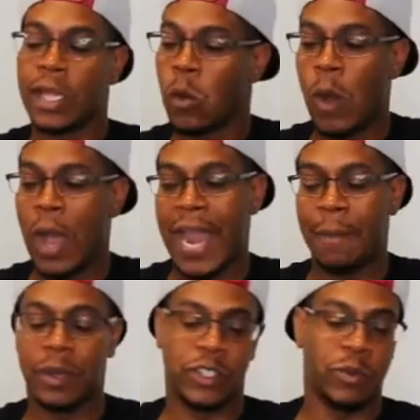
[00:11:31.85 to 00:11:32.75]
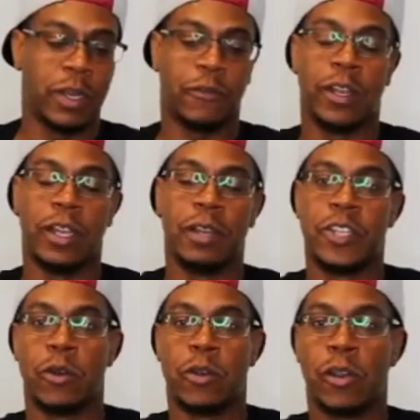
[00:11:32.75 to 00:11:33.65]
Why not put you in the friend
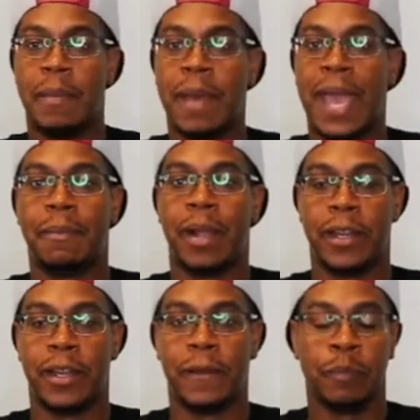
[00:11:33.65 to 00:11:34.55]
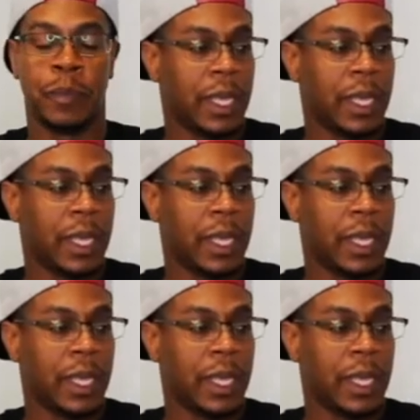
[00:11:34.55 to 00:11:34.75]
zone on the back burner?